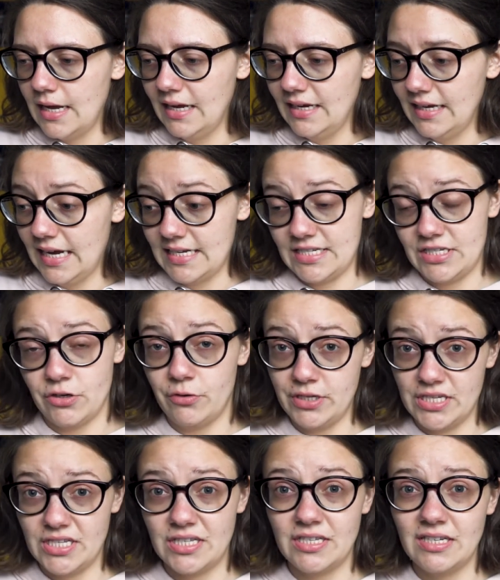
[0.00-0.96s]
yeah, so
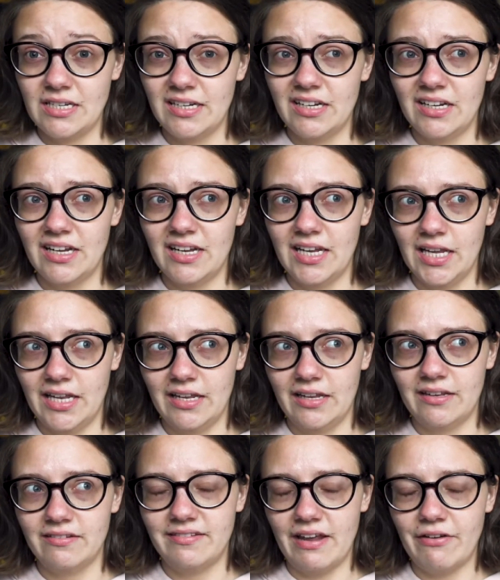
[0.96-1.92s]
it's
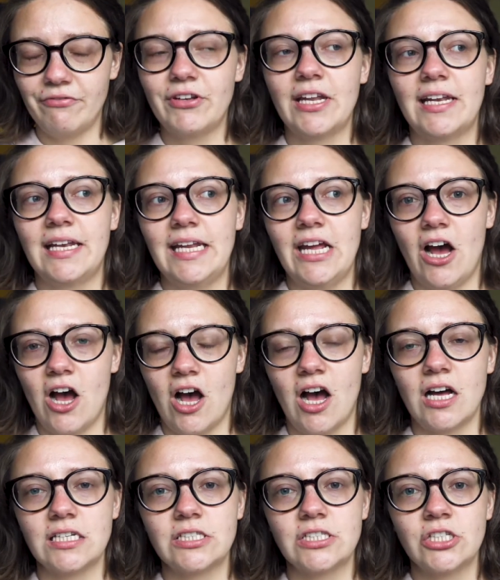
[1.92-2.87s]
definitely
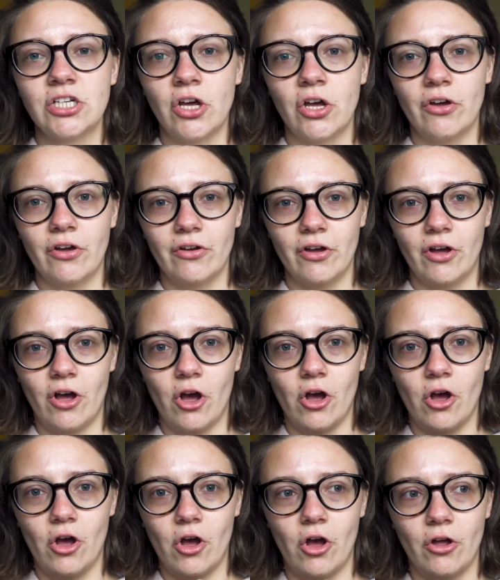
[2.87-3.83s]
hard
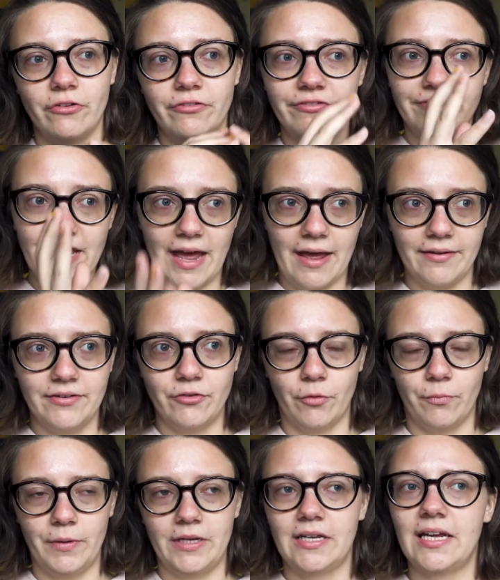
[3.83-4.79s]
on that
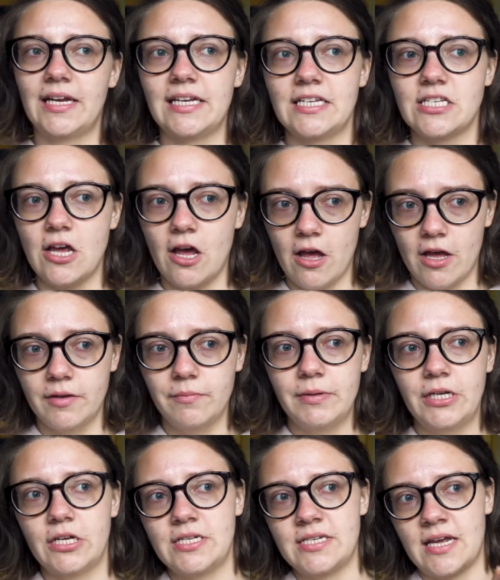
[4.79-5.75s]
topic. Like it's hard
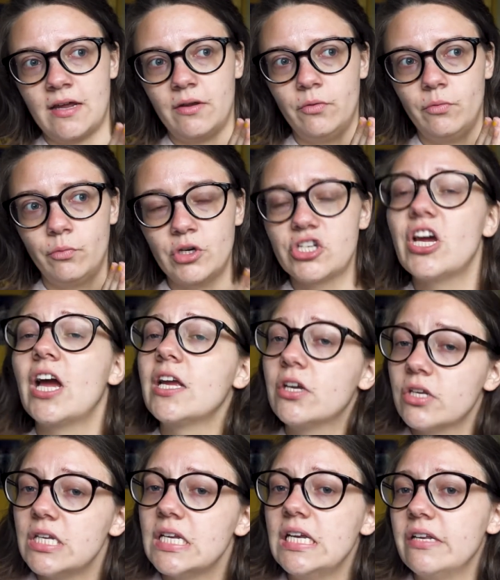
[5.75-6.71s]
because I wish I
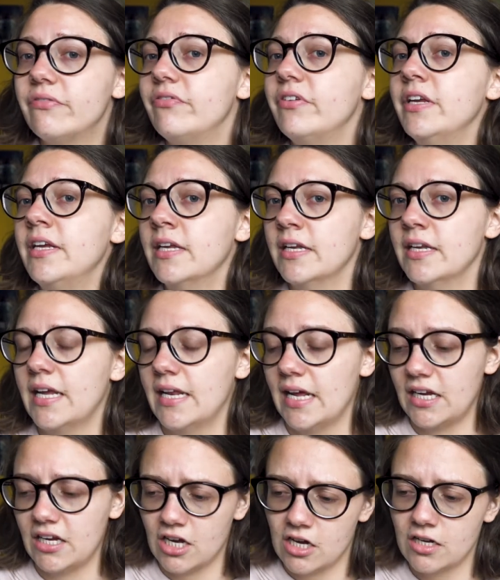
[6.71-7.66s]
could eat vegan and
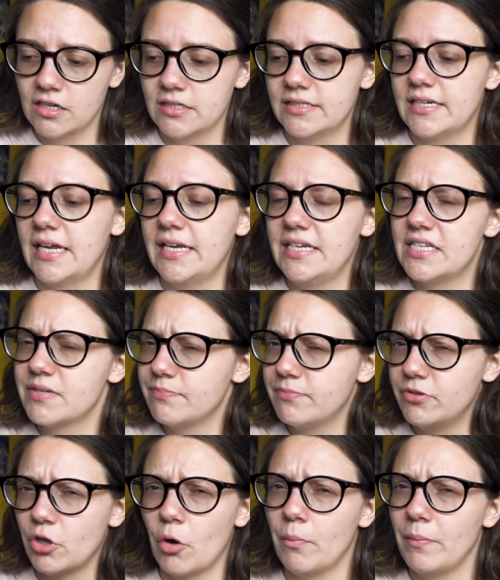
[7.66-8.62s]
I can't and it's
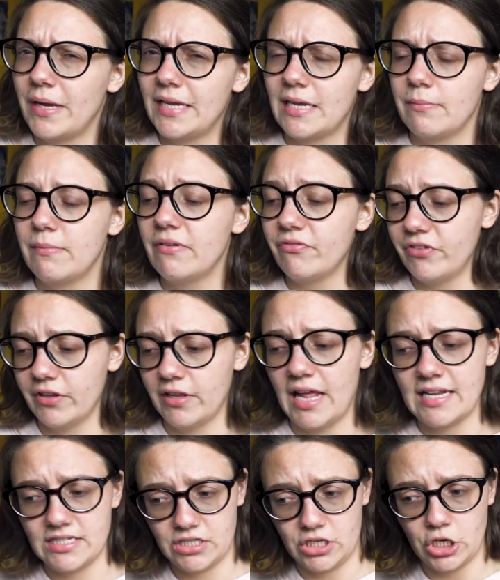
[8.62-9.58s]
not making me feel
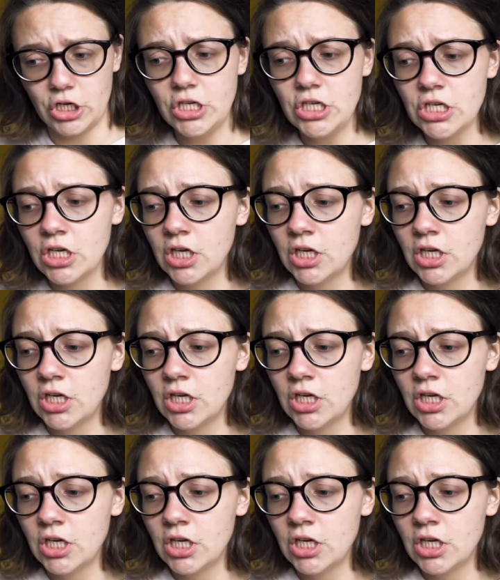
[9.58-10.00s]
as good.